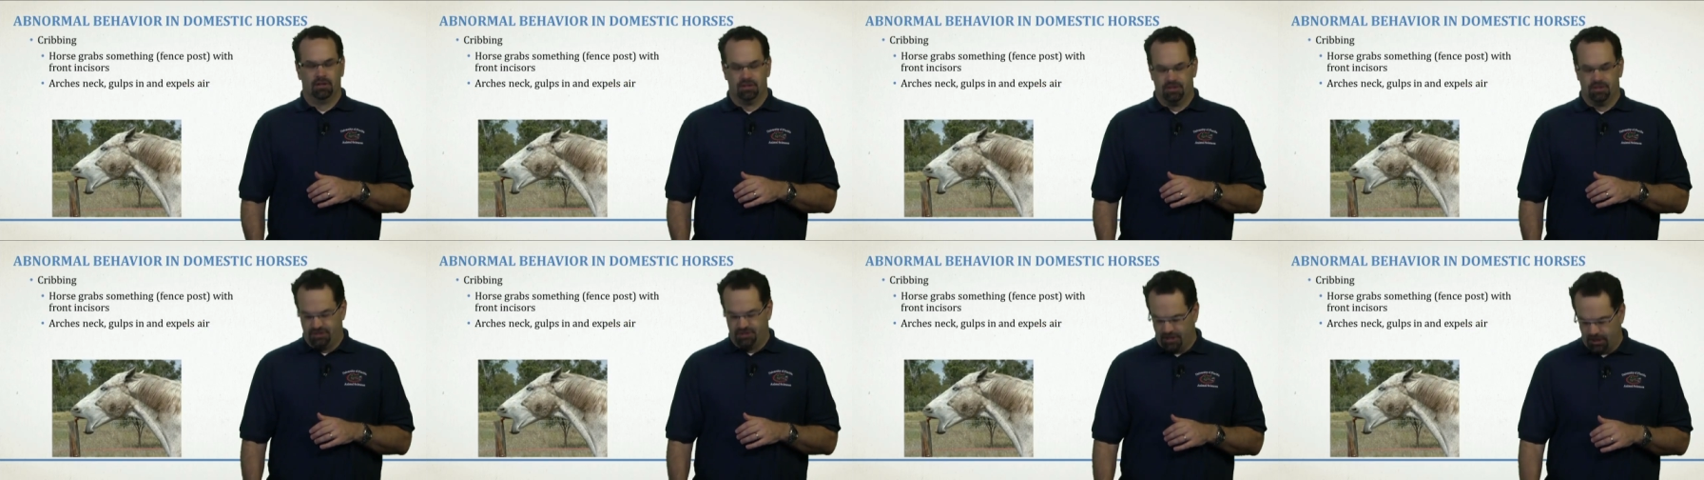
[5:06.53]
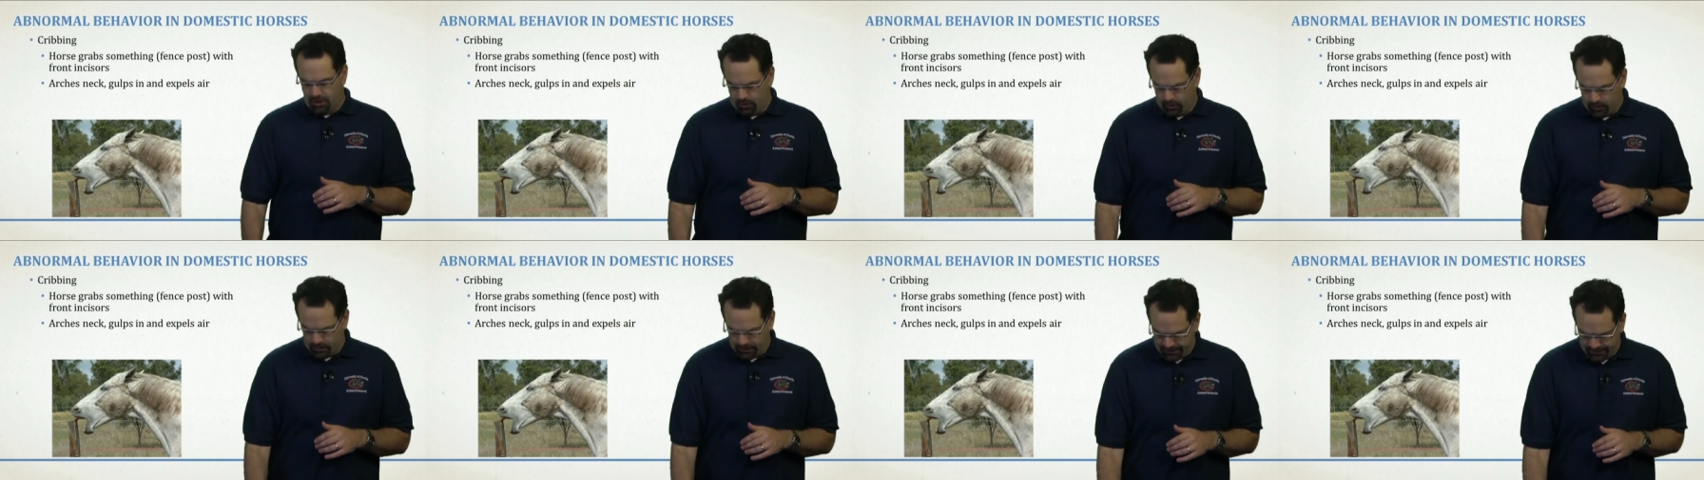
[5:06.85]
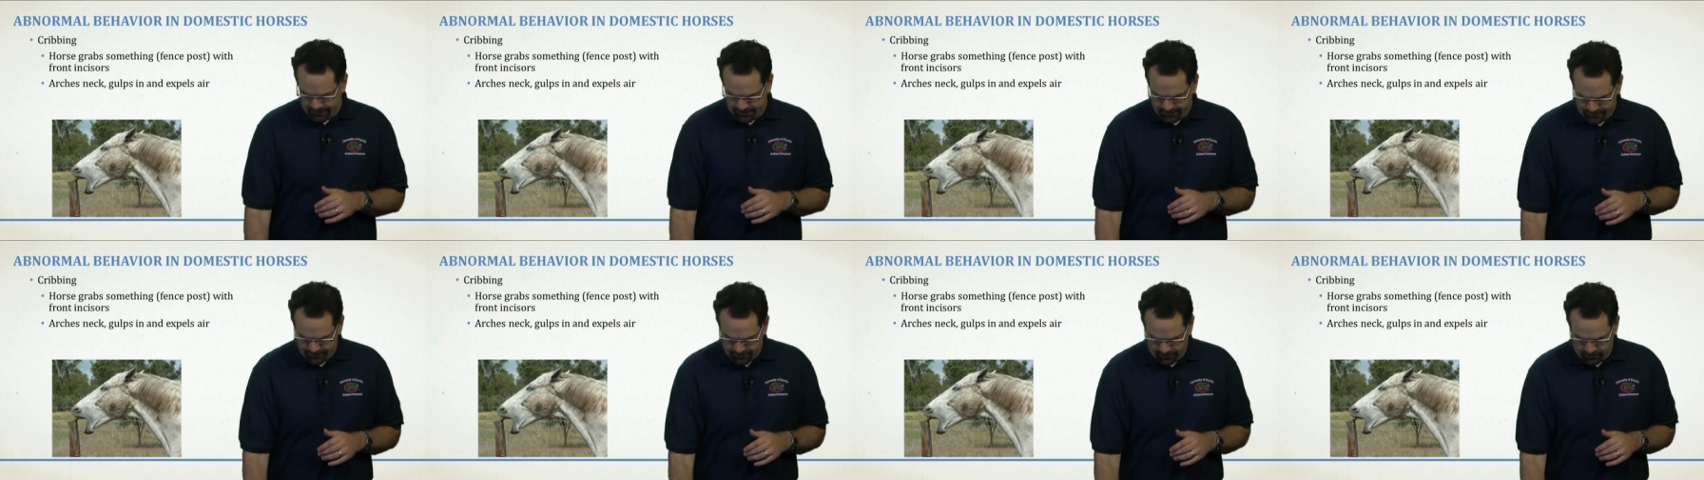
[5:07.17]
So,
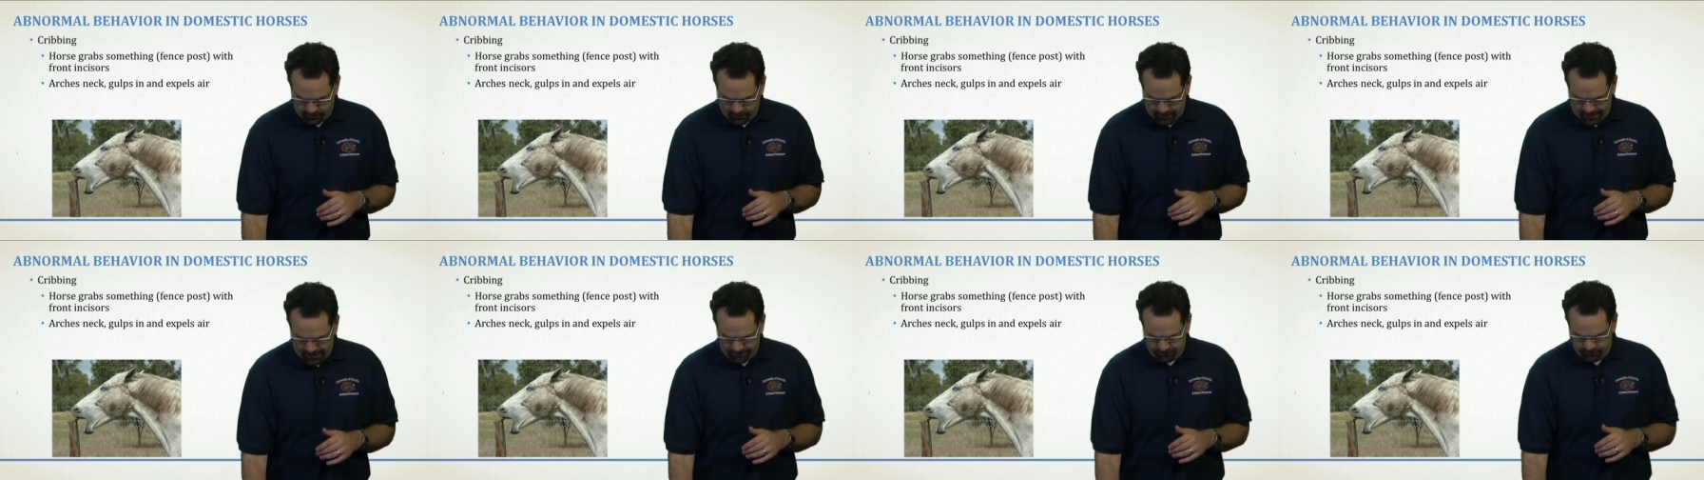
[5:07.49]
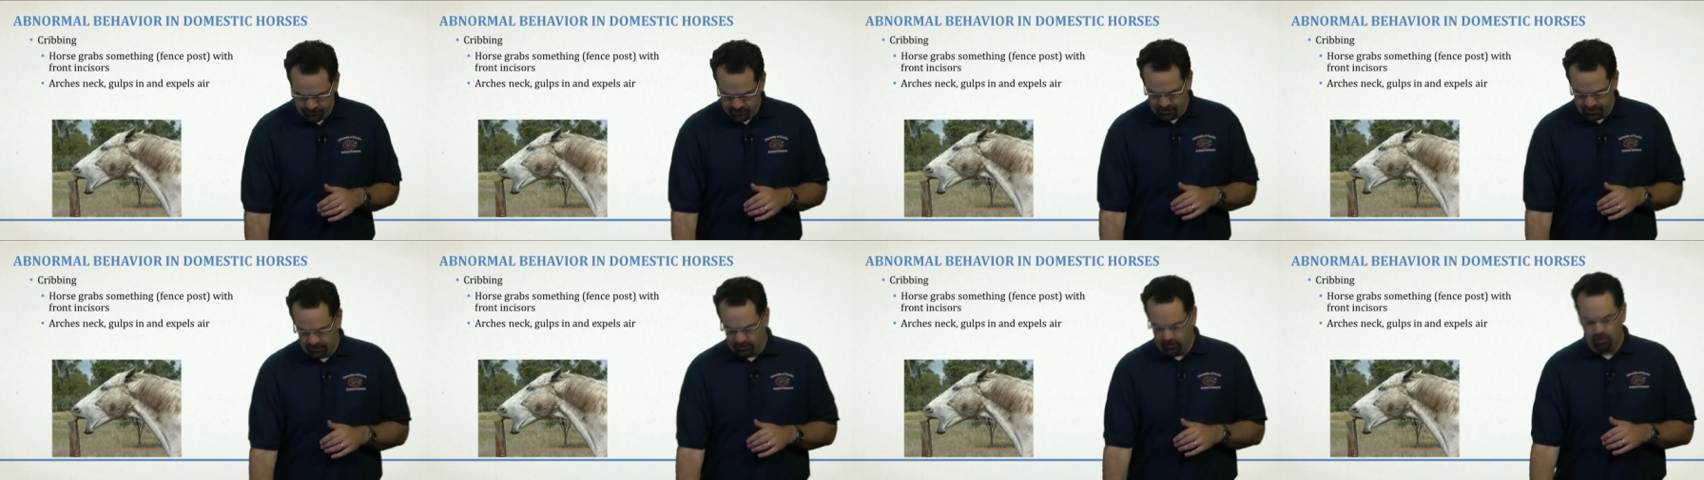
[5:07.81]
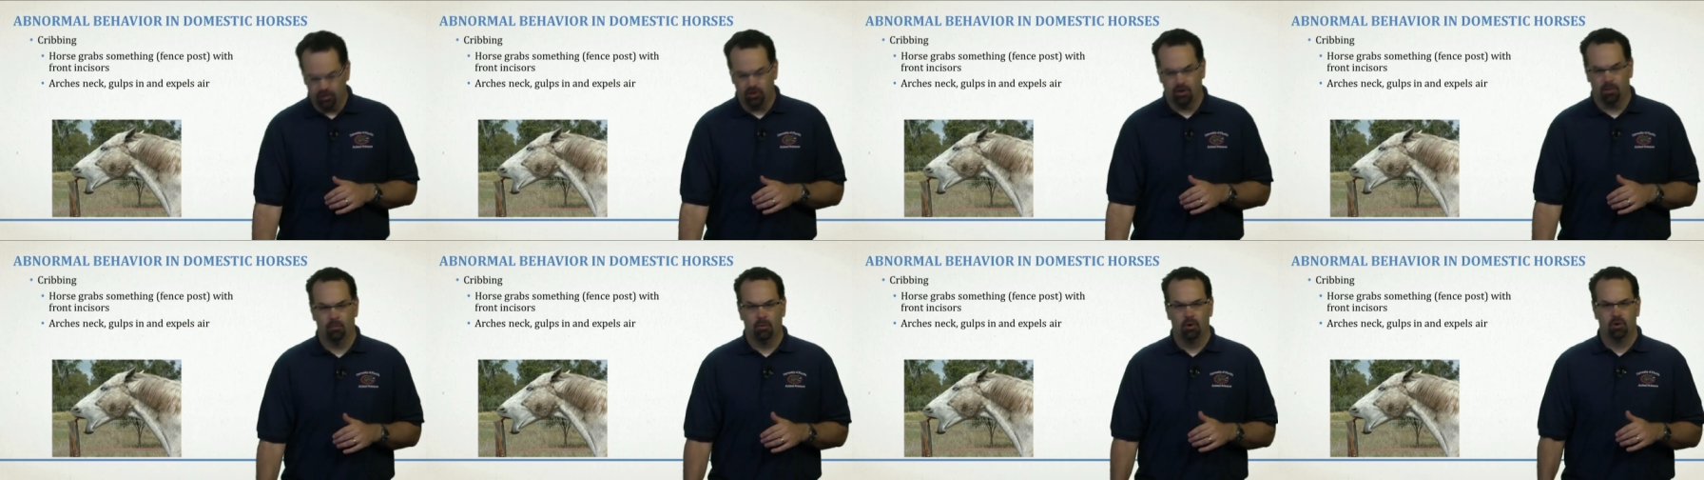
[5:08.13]
after the
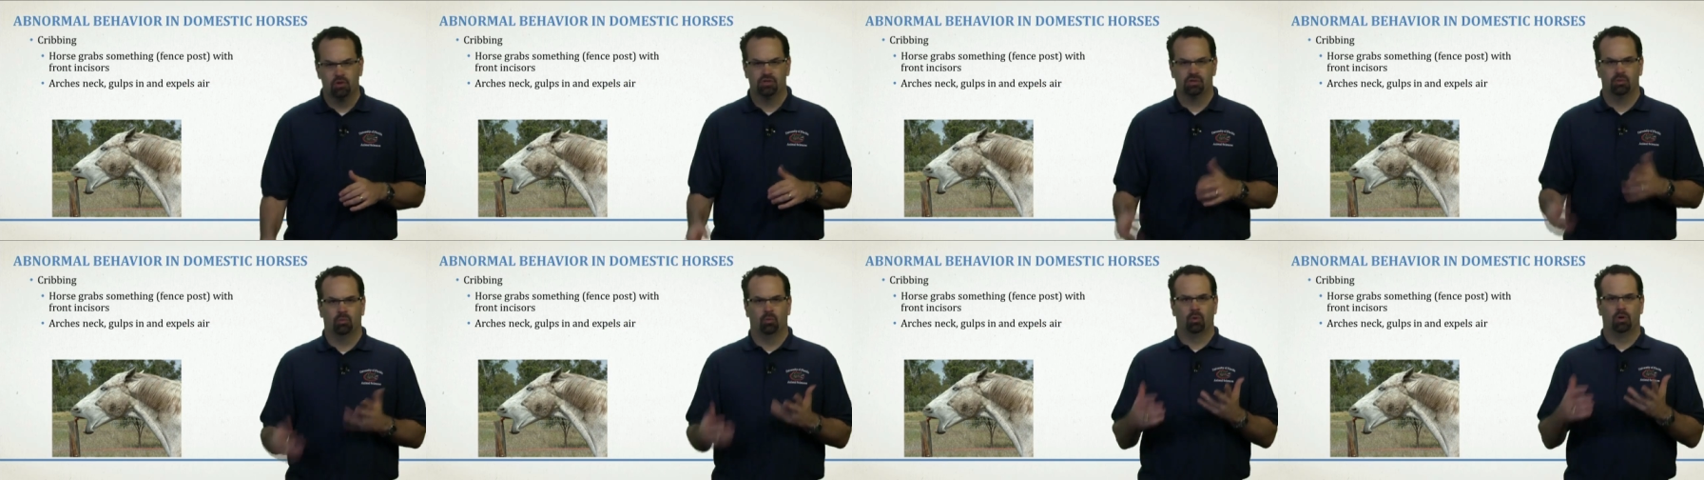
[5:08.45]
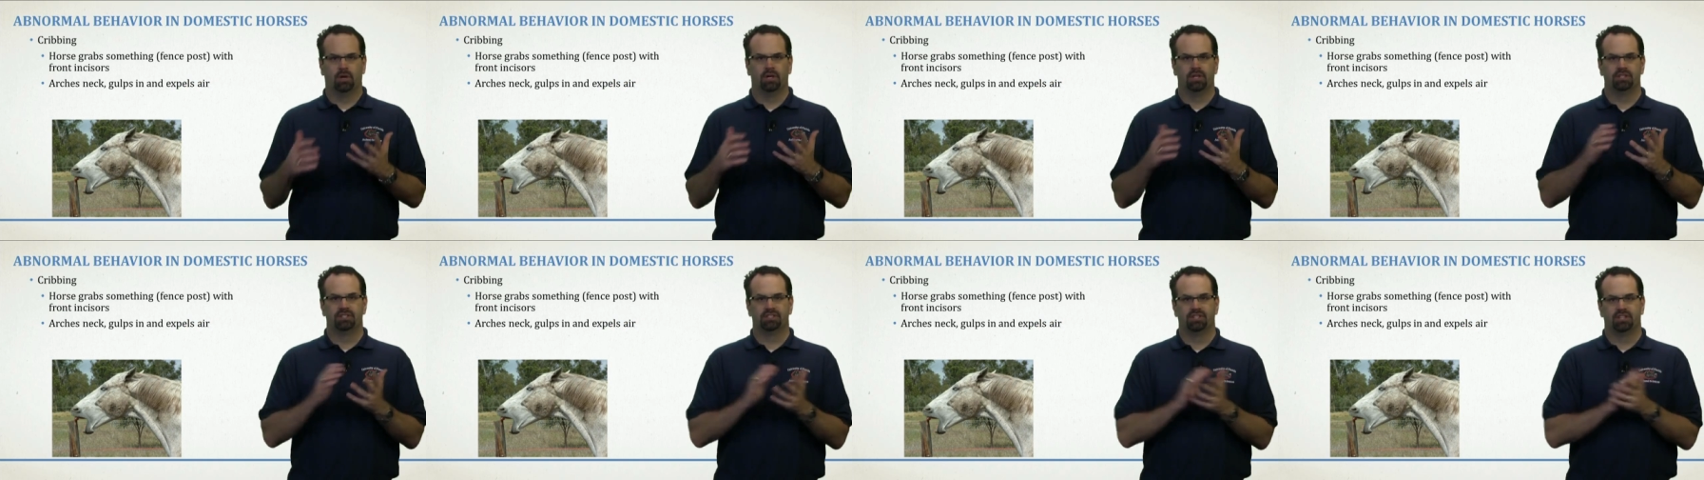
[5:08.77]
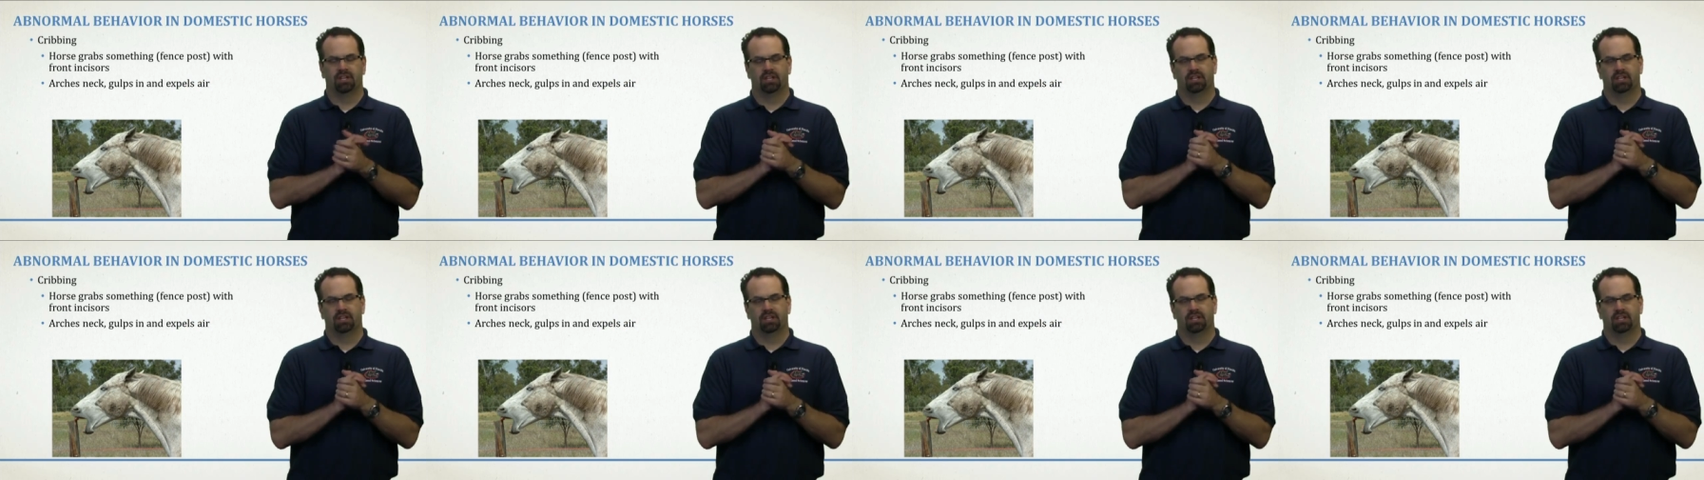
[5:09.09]
locomotion ones,